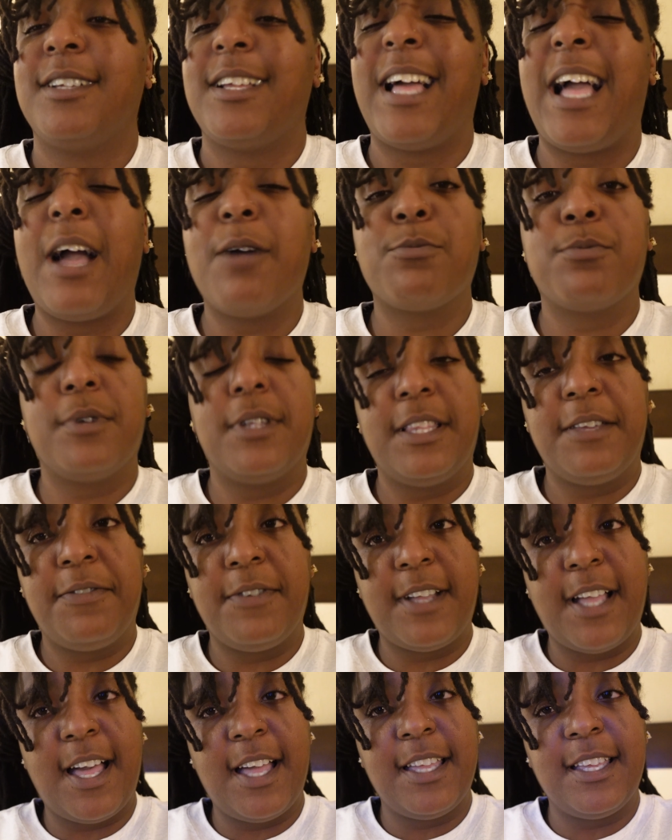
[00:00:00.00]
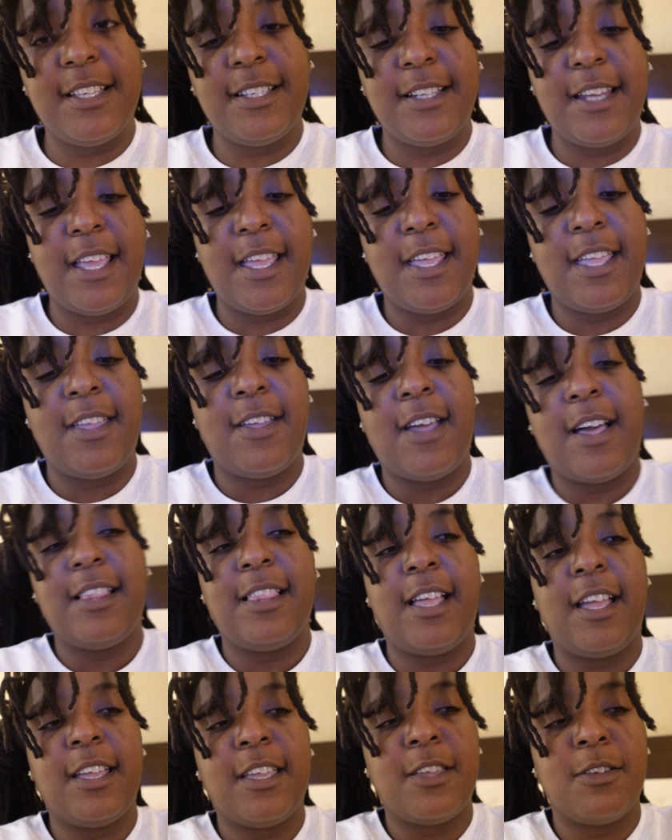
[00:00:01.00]
I really forgot his name. I
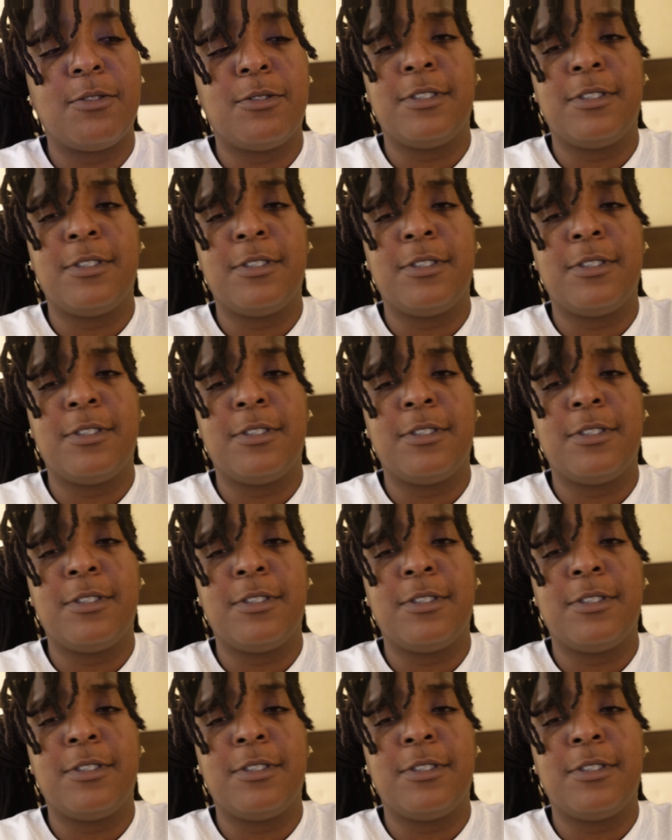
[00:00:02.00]
like him.